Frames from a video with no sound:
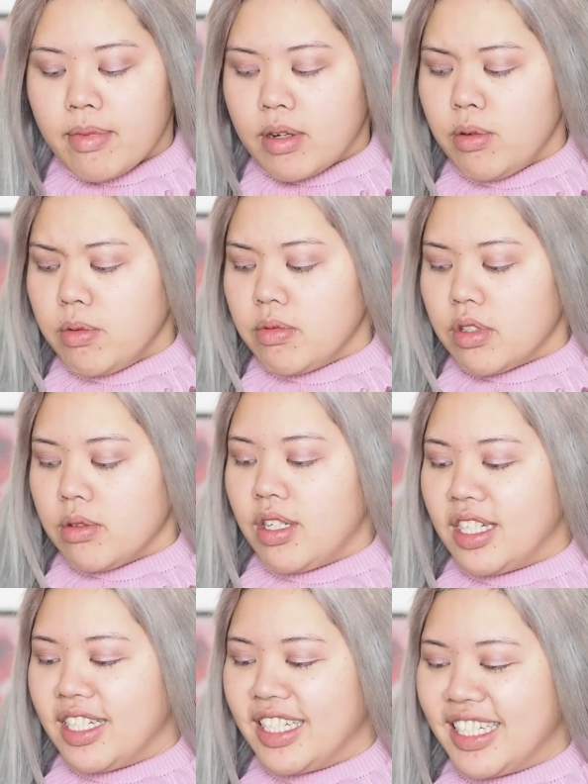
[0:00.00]
Oops.
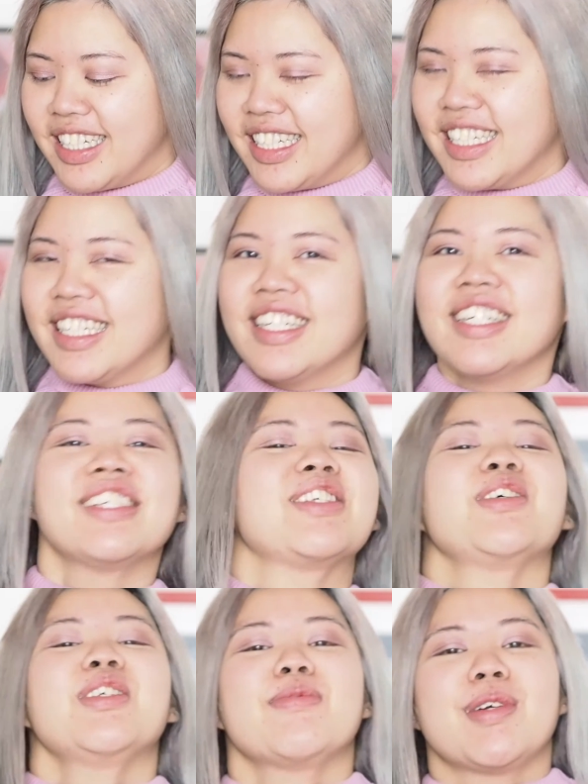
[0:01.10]

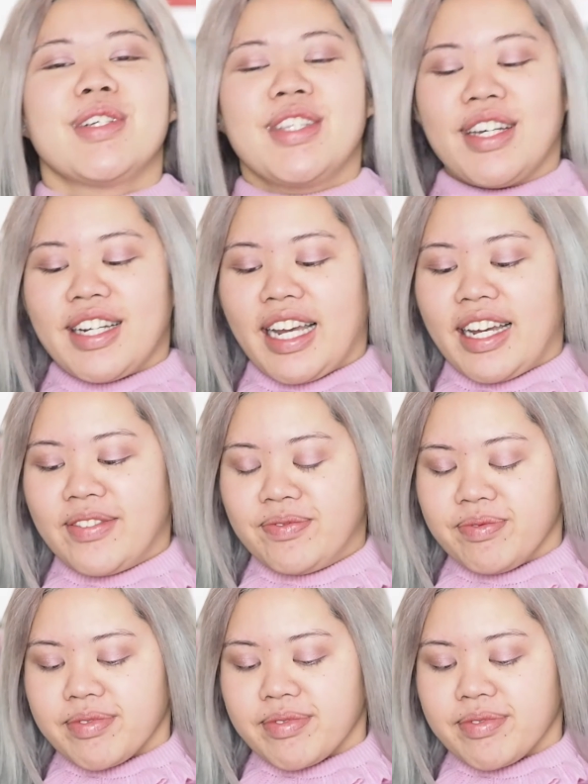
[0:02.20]
So smooth. Okay.